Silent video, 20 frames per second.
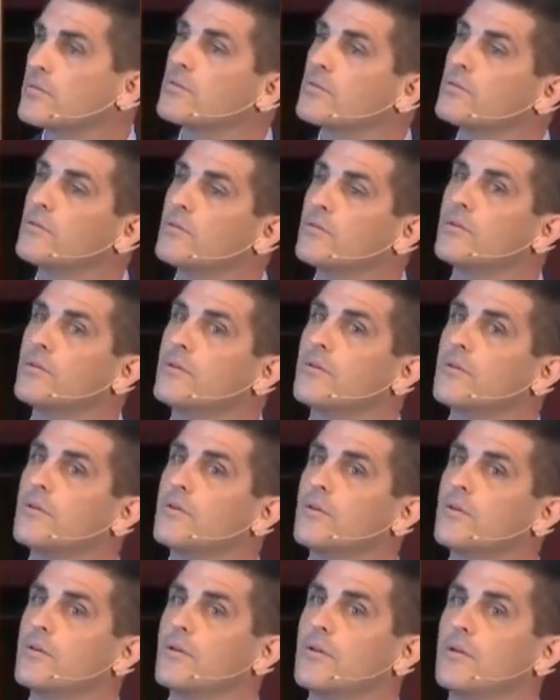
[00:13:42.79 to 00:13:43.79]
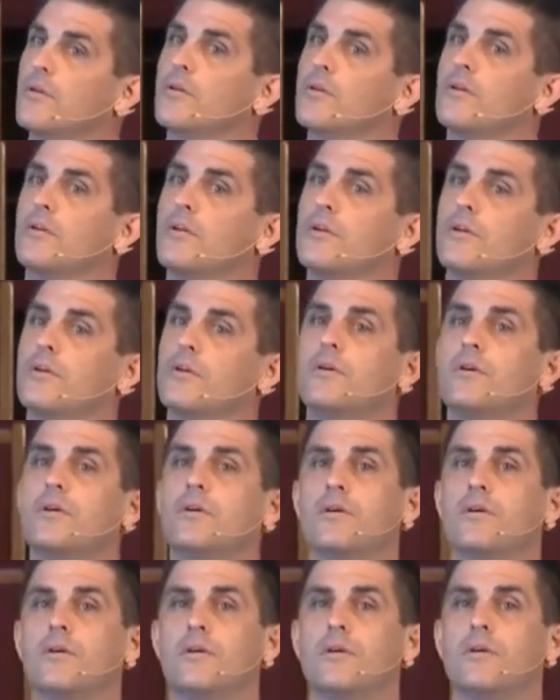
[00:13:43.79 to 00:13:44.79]

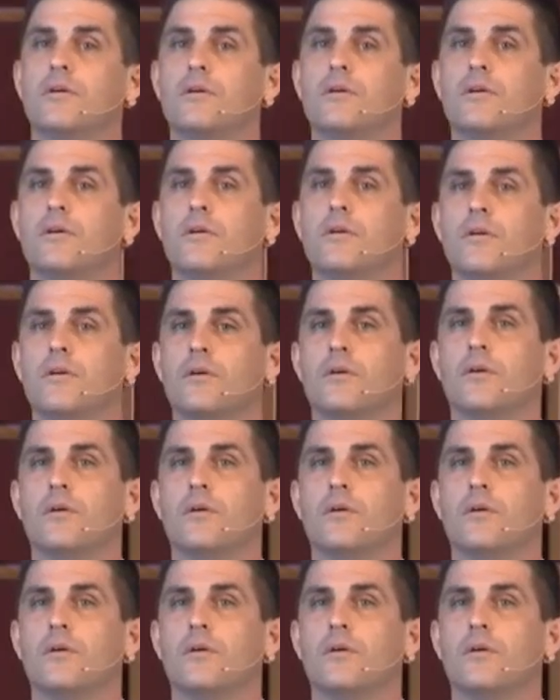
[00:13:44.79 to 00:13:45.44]
(silence)